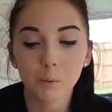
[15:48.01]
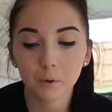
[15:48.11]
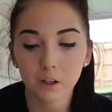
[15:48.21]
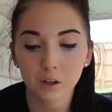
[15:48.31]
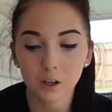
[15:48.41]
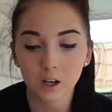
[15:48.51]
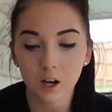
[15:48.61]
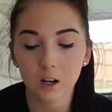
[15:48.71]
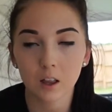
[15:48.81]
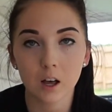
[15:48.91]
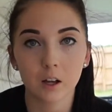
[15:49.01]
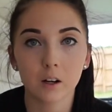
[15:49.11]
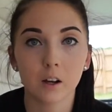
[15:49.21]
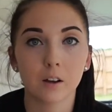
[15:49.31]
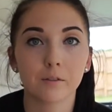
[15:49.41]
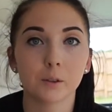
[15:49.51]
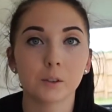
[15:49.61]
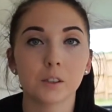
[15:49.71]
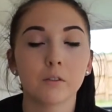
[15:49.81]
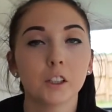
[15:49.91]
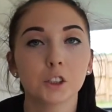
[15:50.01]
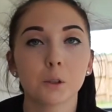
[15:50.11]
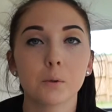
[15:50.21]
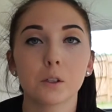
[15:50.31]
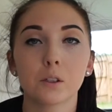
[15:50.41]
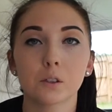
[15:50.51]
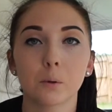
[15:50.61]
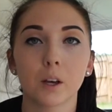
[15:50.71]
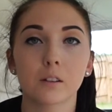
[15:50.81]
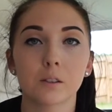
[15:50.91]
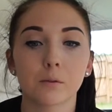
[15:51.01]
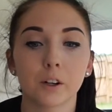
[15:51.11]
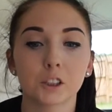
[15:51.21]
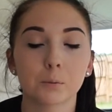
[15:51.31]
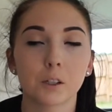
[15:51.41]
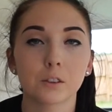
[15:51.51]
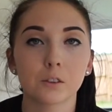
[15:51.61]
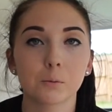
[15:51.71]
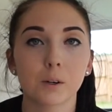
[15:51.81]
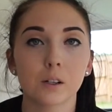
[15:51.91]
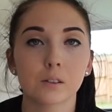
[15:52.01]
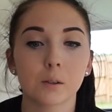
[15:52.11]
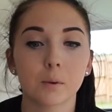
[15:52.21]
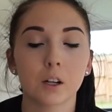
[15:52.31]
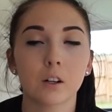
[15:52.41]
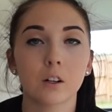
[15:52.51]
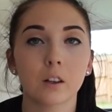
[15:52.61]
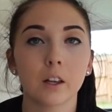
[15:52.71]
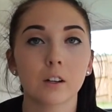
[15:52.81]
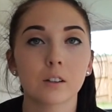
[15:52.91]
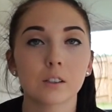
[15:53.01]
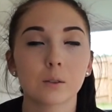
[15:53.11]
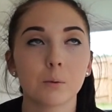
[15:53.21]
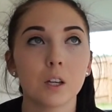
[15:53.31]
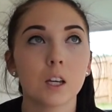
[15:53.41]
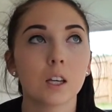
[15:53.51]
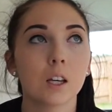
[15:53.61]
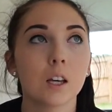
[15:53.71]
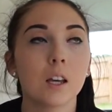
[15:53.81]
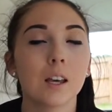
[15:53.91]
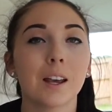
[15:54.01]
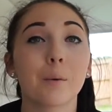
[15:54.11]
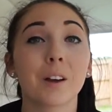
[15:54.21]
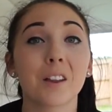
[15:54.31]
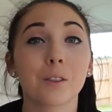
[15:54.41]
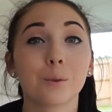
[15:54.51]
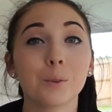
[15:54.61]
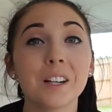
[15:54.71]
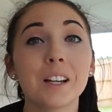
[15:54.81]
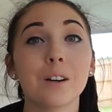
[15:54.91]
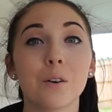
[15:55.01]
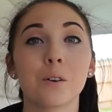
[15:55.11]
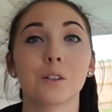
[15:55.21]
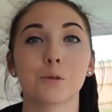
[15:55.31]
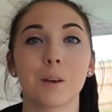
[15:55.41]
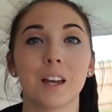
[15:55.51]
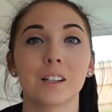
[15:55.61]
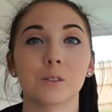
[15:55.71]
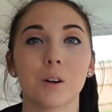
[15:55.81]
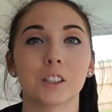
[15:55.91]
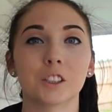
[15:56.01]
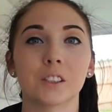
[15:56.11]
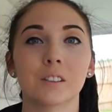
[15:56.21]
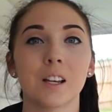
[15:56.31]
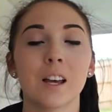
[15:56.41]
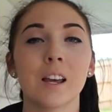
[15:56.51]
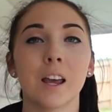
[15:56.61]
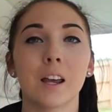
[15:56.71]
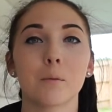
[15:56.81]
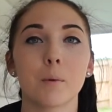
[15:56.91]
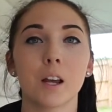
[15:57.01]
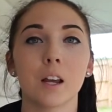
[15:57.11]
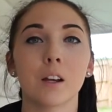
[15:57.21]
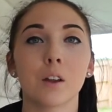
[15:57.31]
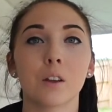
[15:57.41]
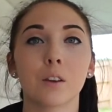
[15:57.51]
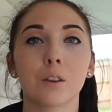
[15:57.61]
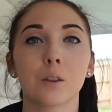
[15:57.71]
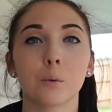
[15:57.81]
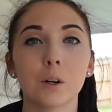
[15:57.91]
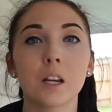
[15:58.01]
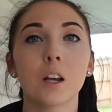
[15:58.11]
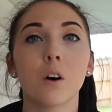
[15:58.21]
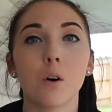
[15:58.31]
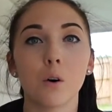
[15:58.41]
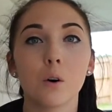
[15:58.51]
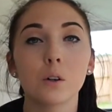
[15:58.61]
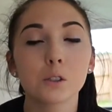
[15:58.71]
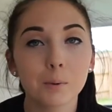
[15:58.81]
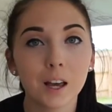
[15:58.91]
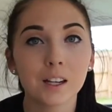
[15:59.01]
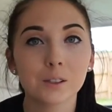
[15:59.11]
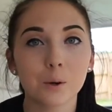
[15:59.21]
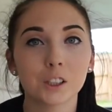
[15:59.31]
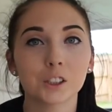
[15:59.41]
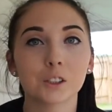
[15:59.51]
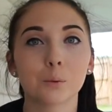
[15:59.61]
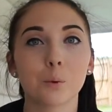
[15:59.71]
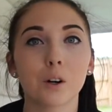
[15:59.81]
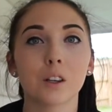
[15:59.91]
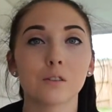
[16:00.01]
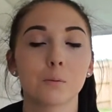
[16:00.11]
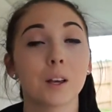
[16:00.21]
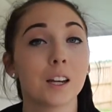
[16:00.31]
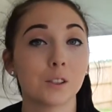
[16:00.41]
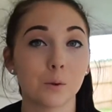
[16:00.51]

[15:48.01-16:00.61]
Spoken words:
we got a lot of fruits and vegetables, so we got some fresh Brussels sprouts I'm going to cook later this week. And we got 3 whole spaghetti squashes and made 3 whole spaghetti squashes worth of spaghetti